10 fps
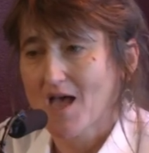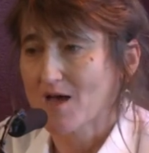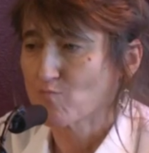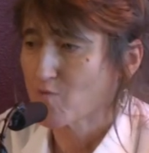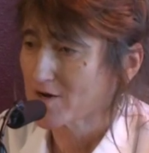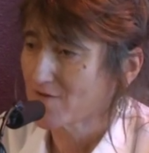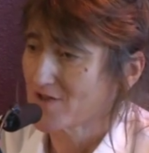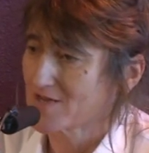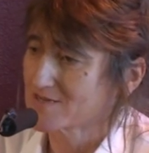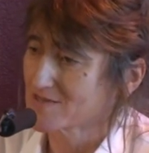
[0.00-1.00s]
and one of
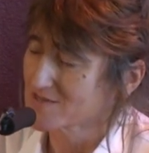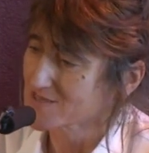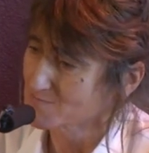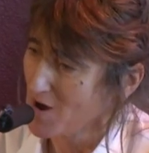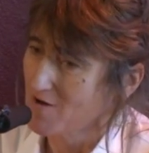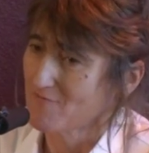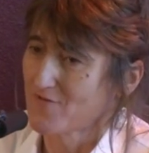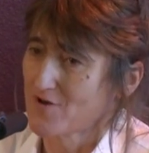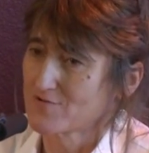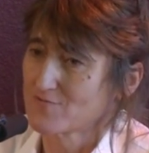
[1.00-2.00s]
it is the
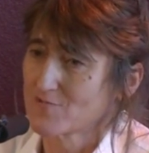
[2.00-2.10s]
smartphone,